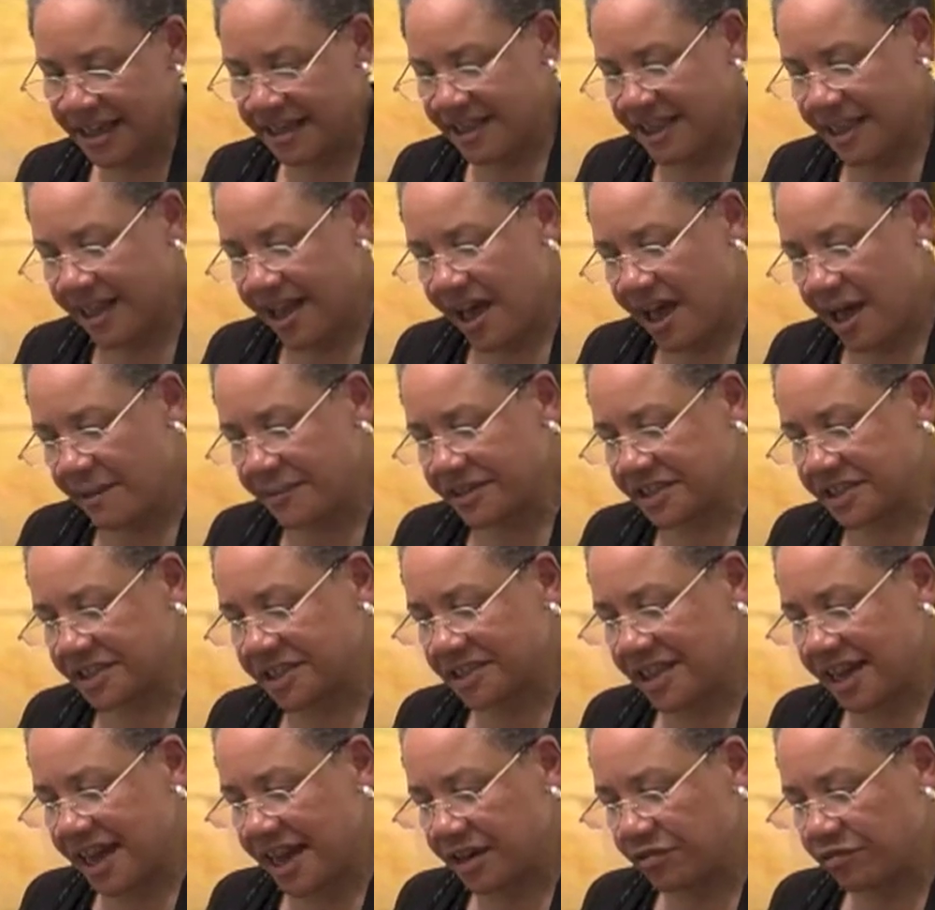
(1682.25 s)
the
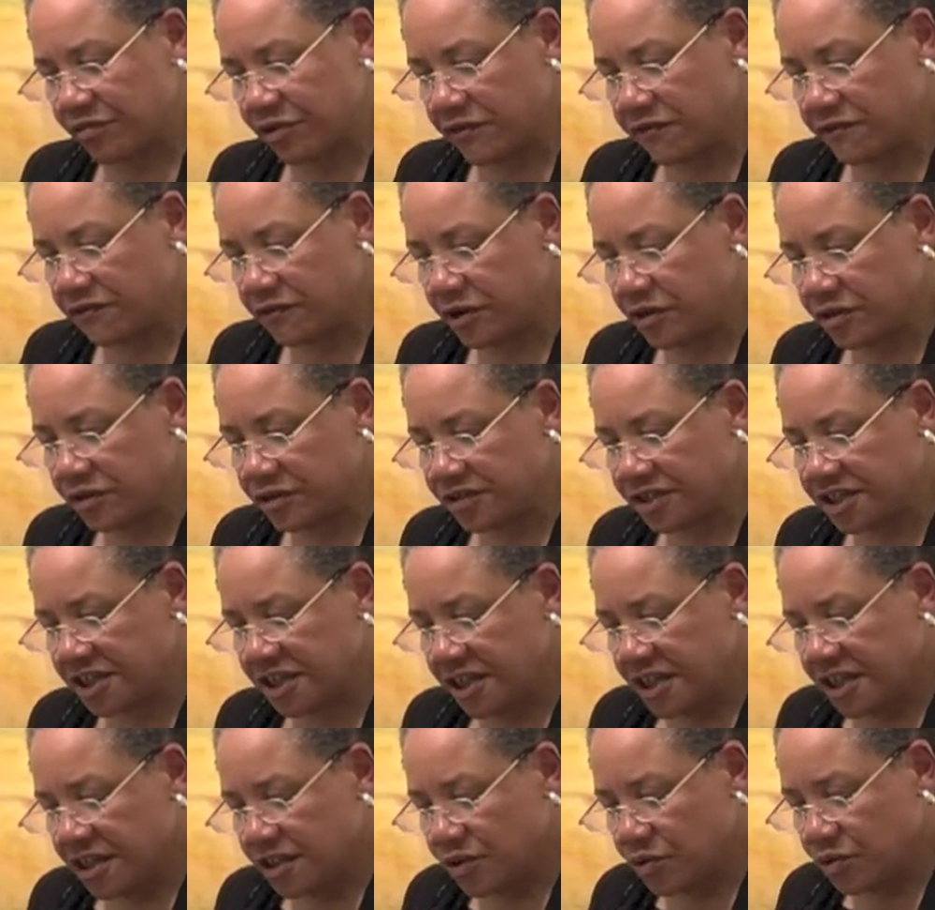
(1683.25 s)
Amistad revolt,
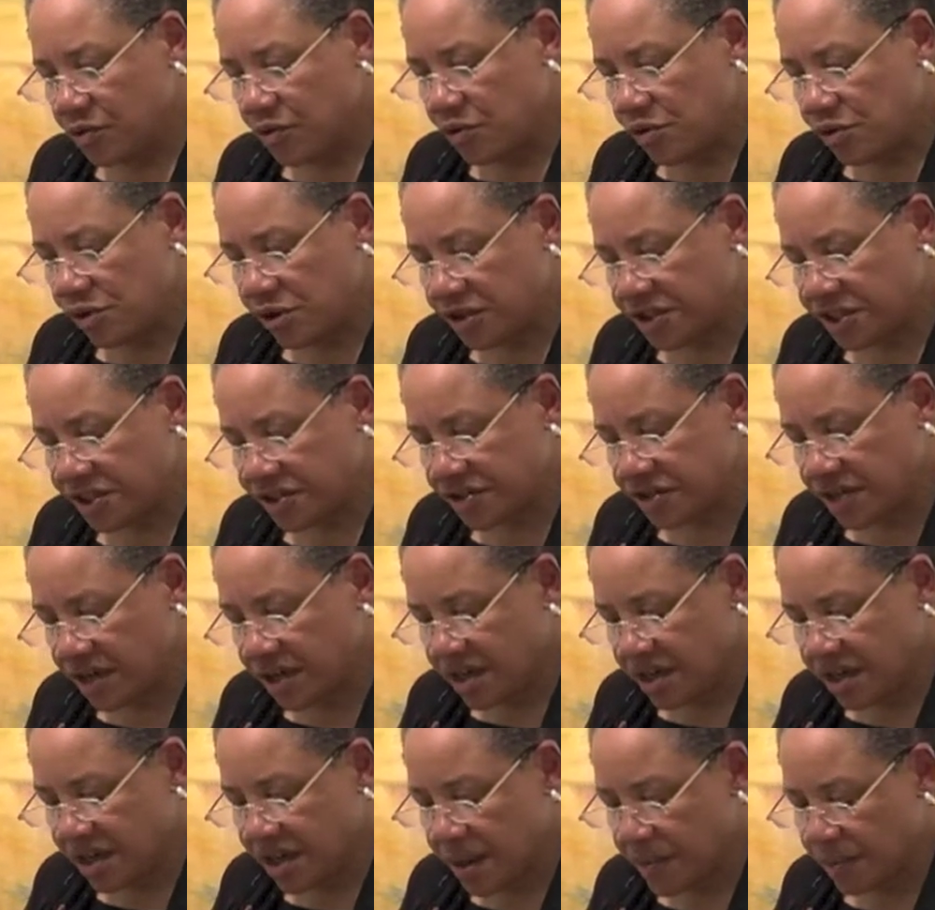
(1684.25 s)
the
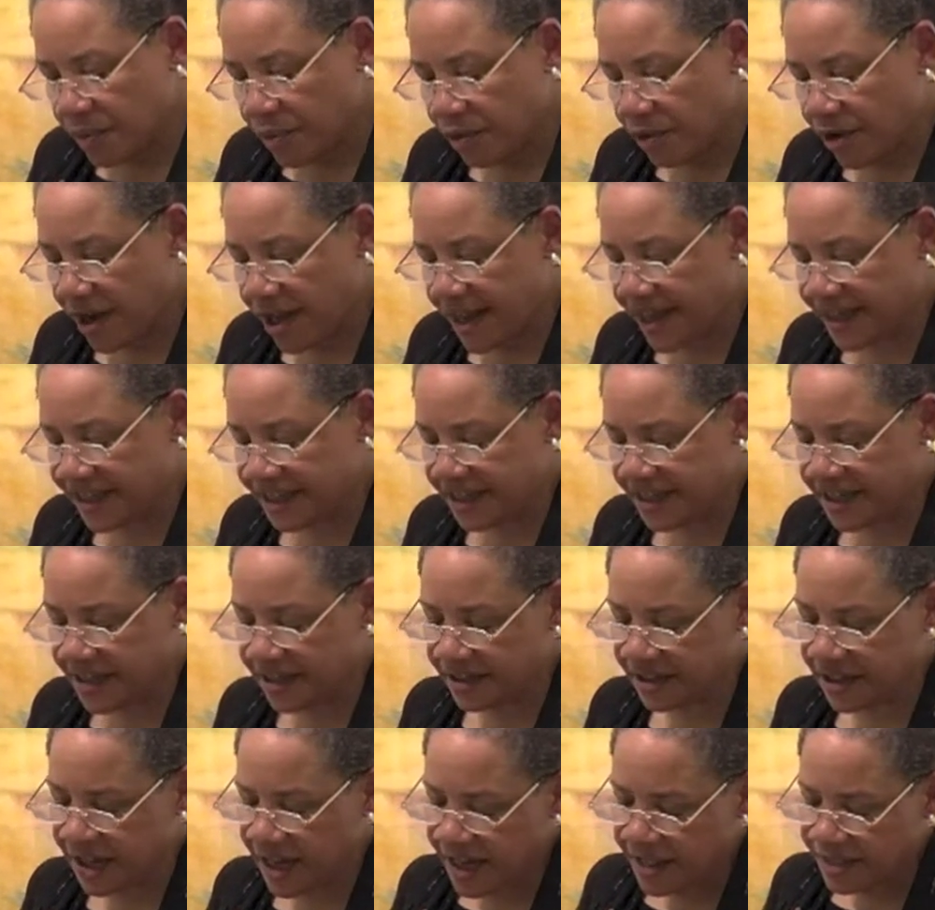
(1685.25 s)
Warsaw
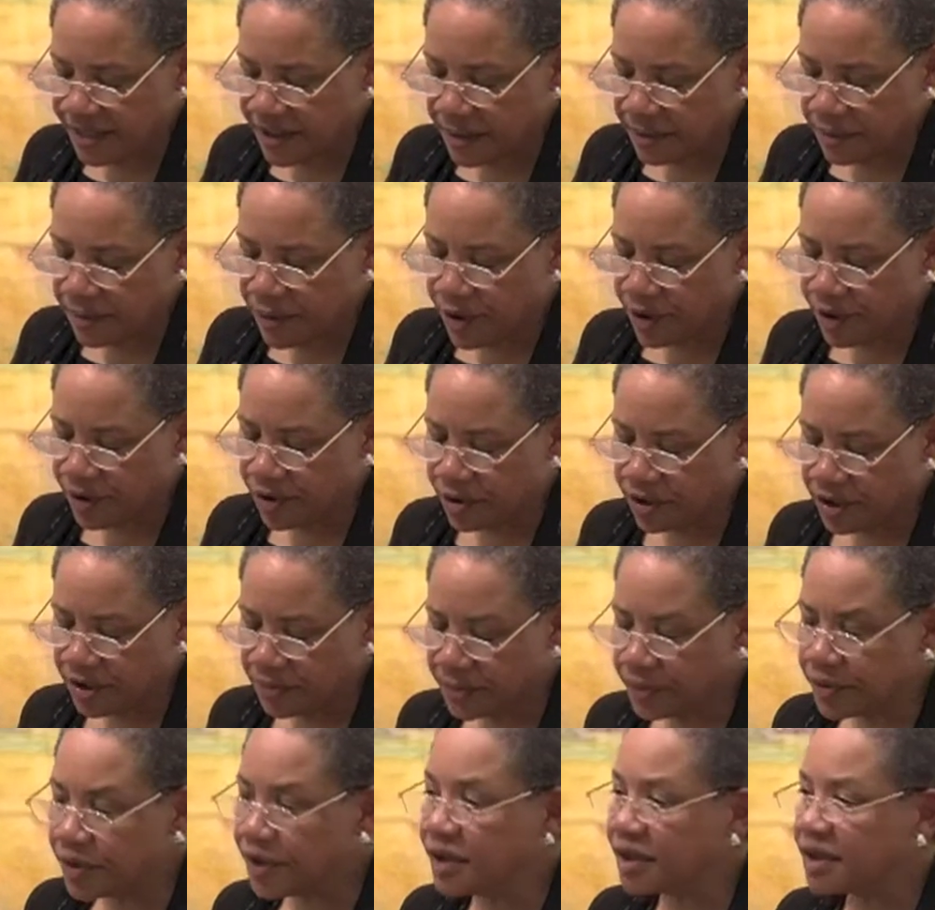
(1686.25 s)
uprising, the
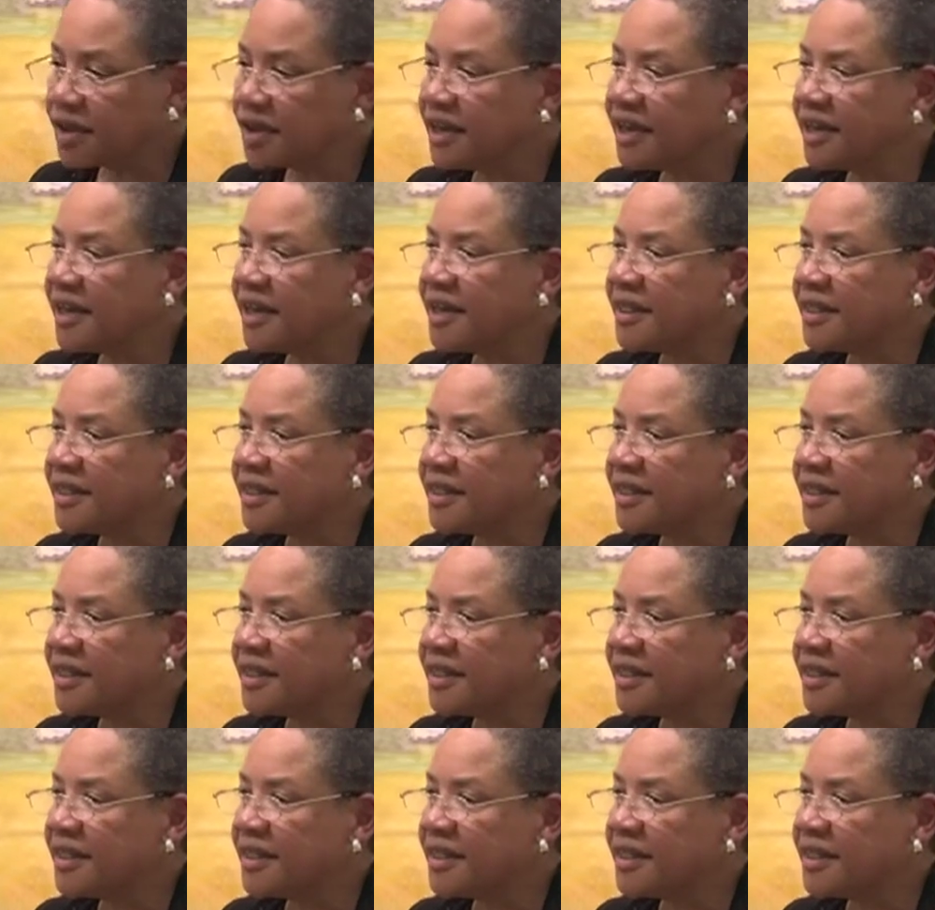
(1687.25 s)
burned book,